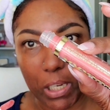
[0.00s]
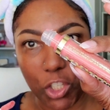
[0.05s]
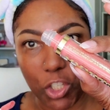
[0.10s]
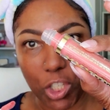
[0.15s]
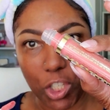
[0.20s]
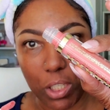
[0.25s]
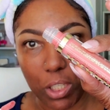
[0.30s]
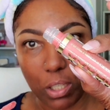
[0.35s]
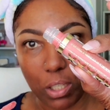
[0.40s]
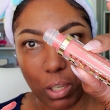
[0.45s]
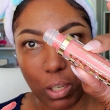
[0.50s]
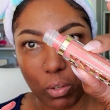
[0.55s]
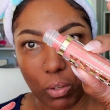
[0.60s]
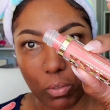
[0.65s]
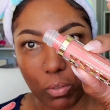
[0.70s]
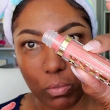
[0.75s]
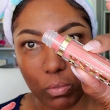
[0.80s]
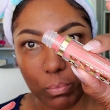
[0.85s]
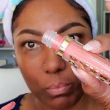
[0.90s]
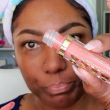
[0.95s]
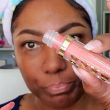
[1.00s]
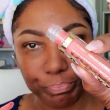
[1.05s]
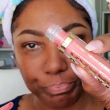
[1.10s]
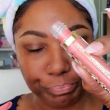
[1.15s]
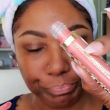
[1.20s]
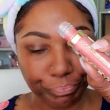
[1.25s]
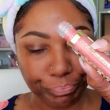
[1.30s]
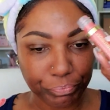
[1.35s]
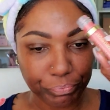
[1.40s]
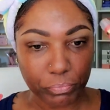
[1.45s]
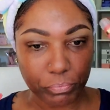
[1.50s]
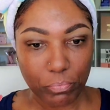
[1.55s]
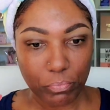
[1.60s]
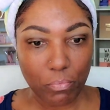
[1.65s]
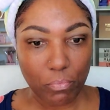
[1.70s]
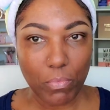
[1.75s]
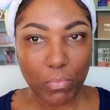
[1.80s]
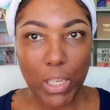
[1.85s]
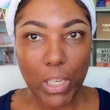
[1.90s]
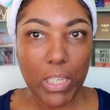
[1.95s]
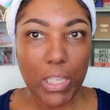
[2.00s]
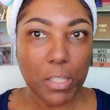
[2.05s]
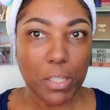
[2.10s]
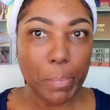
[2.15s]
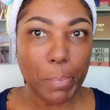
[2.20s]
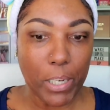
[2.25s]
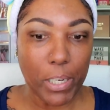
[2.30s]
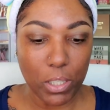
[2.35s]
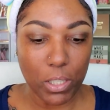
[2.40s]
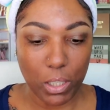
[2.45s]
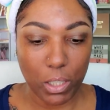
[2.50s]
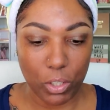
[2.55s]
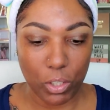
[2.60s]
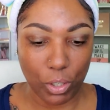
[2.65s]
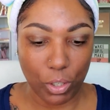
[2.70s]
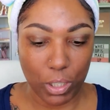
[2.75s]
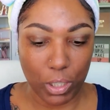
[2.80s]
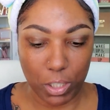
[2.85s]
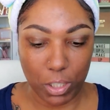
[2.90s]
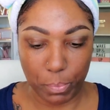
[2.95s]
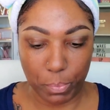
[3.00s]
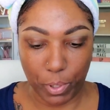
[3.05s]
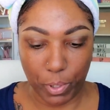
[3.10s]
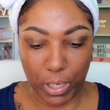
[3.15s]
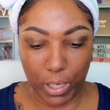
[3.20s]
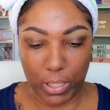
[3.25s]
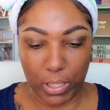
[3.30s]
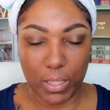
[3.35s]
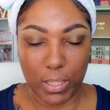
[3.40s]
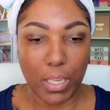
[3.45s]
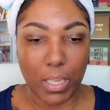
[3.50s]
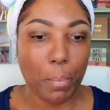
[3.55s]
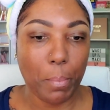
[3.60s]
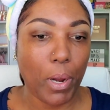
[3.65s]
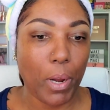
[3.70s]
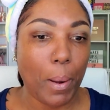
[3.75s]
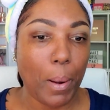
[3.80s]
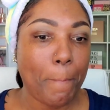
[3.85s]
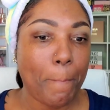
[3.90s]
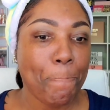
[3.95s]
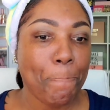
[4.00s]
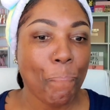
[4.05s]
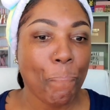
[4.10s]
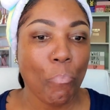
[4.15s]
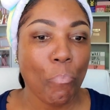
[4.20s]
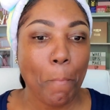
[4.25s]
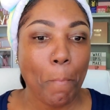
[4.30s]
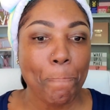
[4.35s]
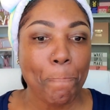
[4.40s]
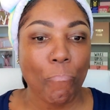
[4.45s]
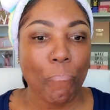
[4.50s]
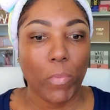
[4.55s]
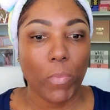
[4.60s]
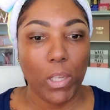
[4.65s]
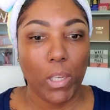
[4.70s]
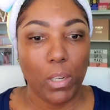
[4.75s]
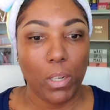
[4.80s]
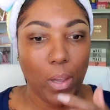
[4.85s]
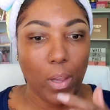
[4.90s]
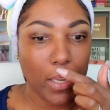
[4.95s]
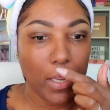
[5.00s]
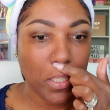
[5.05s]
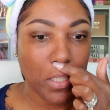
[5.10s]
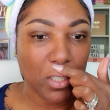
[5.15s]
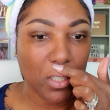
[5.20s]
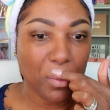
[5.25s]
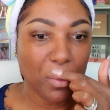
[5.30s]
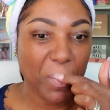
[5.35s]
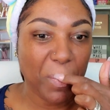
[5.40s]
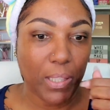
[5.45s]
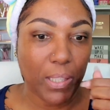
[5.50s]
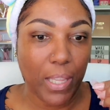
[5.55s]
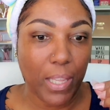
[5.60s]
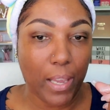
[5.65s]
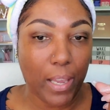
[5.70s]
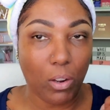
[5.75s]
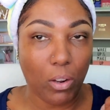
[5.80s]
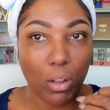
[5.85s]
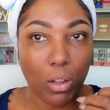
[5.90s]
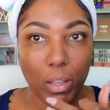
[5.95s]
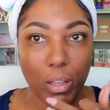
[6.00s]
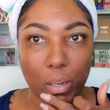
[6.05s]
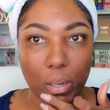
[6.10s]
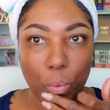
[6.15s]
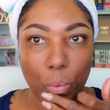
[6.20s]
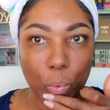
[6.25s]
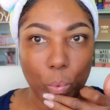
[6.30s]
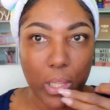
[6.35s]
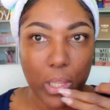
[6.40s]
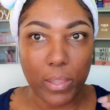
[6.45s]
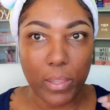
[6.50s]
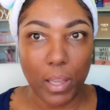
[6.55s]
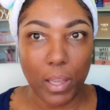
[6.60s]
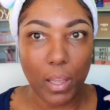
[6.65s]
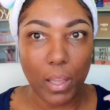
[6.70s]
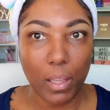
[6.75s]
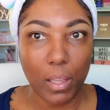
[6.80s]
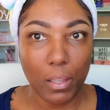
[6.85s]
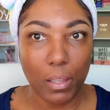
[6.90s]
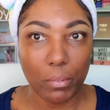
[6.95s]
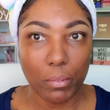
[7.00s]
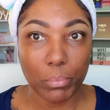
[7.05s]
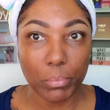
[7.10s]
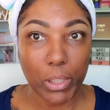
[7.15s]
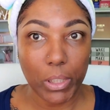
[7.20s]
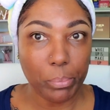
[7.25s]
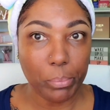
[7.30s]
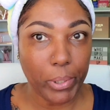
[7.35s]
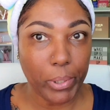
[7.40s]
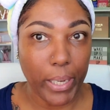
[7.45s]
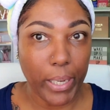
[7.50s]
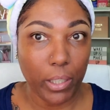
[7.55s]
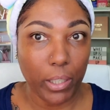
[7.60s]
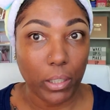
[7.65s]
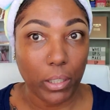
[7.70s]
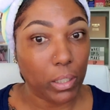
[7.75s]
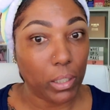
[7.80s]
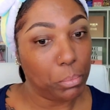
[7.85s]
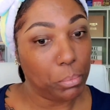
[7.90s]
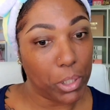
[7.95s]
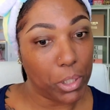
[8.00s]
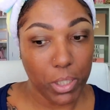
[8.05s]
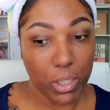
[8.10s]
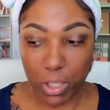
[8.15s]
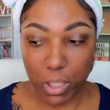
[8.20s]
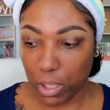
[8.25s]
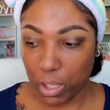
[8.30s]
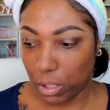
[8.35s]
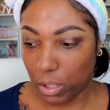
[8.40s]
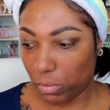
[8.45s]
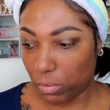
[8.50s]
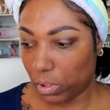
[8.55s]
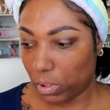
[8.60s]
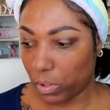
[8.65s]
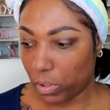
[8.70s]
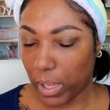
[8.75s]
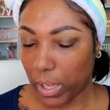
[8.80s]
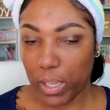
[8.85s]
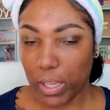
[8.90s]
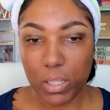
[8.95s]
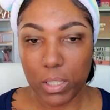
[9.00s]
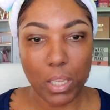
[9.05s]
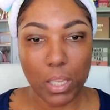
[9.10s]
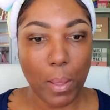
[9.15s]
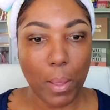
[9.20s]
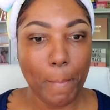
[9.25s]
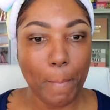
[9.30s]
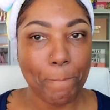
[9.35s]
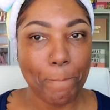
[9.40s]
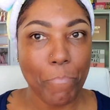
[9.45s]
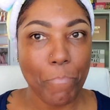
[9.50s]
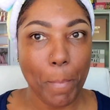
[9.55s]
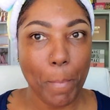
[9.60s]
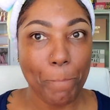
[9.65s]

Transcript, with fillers: peachy tone, especially during the spring and summer. You know, I can just put that on with a um, lip liner and I'm good to go. Okay, so